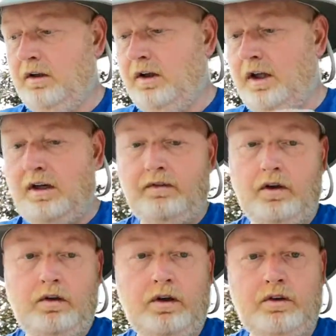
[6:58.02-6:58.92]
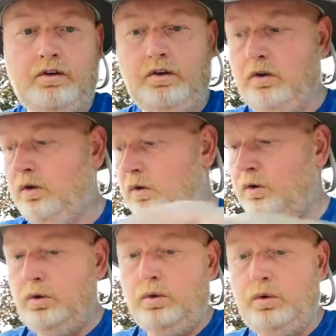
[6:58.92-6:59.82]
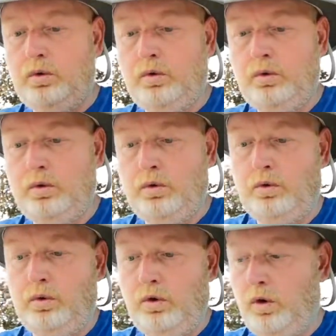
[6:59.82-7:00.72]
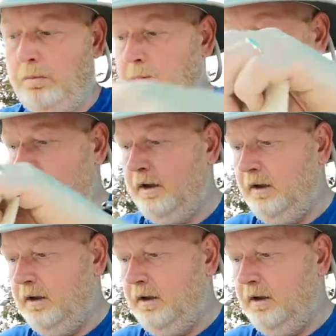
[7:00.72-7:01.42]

Then I'm going to open the